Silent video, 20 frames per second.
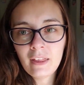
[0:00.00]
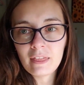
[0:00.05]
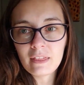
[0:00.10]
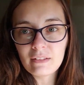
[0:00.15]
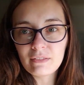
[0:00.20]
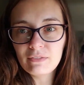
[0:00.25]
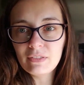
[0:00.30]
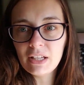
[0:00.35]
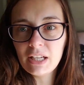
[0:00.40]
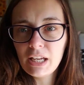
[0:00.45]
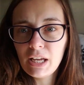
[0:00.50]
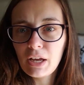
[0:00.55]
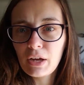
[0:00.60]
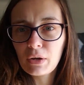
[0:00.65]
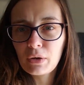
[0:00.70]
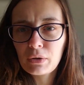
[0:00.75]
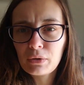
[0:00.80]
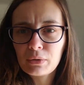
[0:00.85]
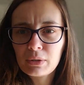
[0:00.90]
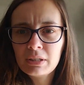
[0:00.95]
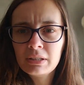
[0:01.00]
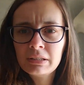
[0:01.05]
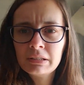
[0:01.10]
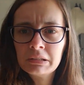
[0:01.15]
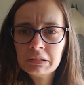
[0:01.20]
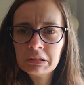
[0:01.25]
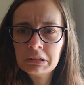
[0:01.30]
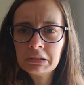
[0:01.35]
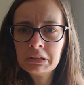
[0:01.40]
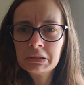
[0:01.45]
the video,
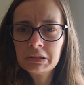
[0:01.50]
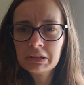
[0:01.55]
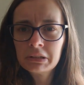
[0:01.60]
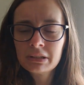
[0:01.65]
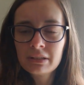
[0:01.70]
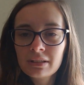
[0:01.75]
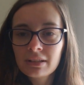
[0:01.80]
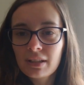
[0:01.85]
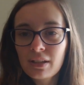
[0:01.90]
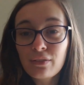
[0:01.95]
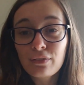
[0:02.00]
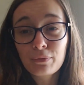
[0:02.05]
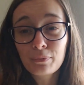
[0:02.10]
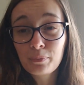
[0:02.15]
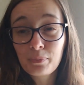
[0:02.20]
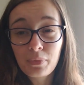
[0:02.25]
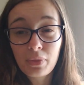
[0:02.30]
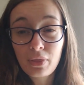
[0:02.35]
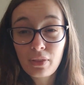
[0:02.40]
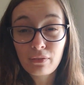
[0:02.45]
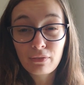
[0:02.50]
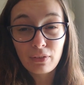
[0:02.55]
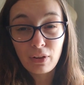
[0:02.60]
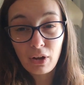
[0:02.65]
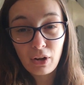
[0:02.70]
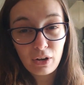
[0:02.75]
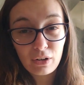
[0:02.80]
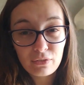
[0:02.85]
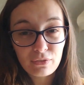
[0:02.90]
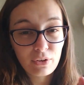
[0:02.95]
the, the
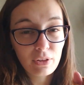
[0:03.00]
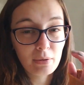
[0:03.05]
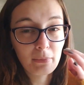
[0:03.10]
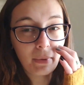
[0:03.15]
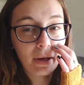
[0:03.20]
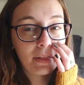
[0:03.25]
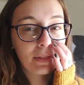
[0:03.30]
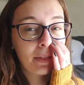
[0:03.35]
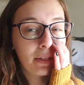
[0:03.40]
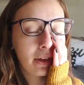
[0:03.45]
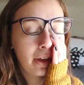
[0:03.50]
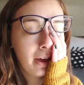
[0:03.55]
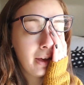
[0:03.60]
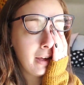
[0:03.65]
vlog for the month.